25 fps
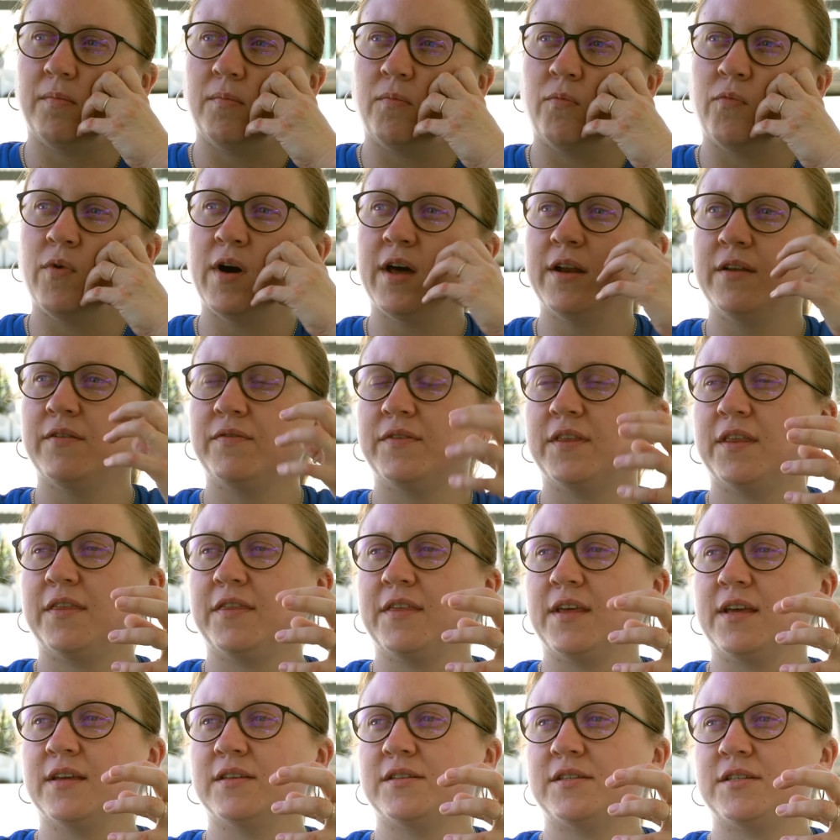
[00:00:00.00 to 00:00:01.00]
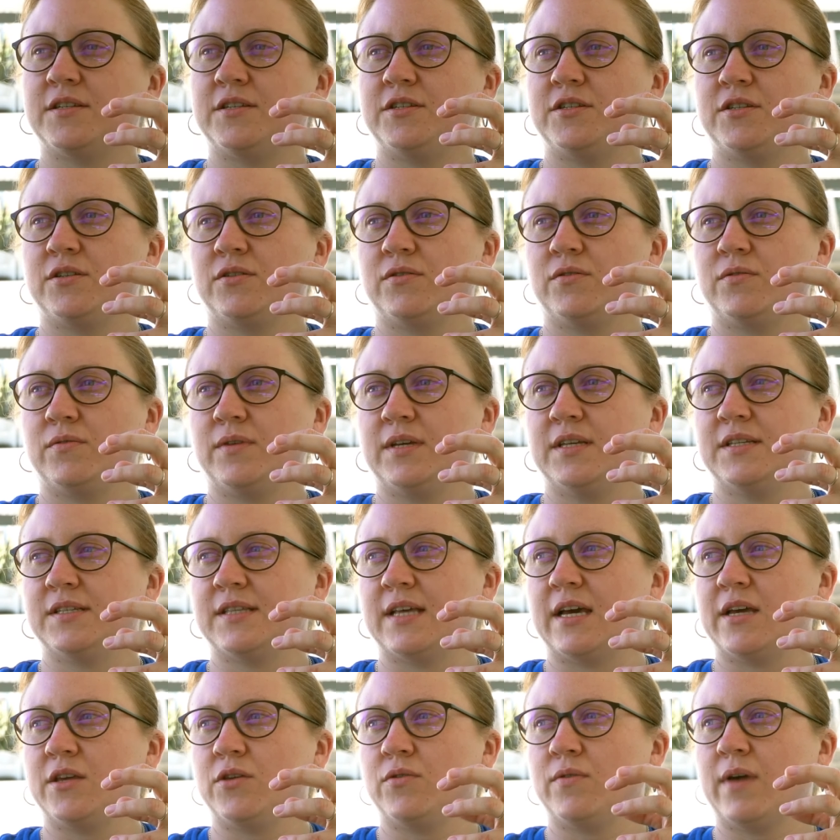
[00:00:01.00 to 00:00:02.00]
one of the things to do is
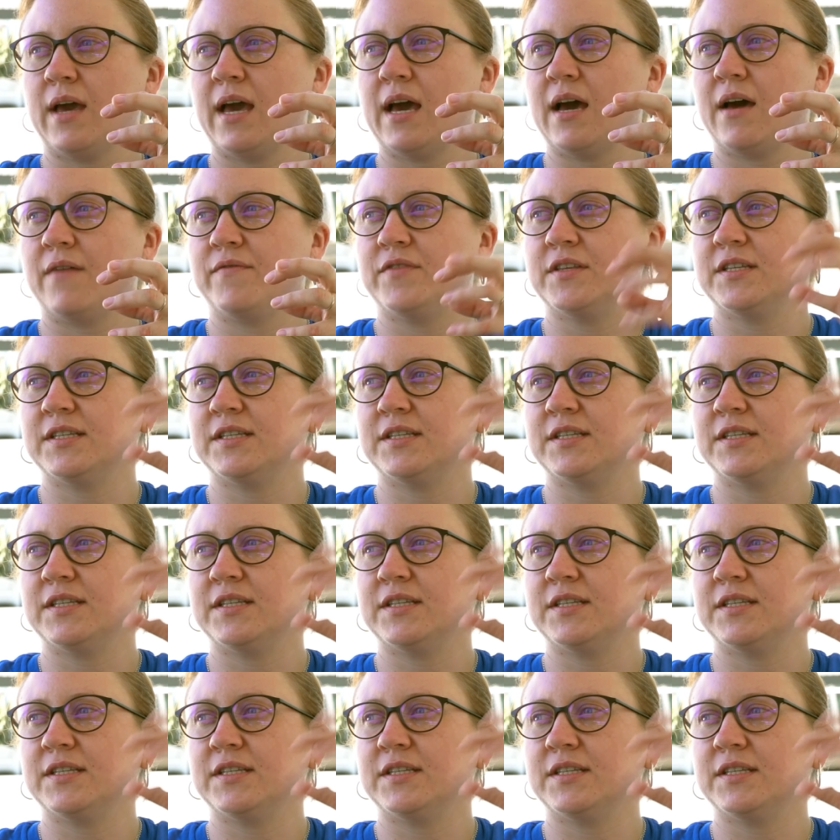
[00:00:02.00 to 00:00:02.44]
that you have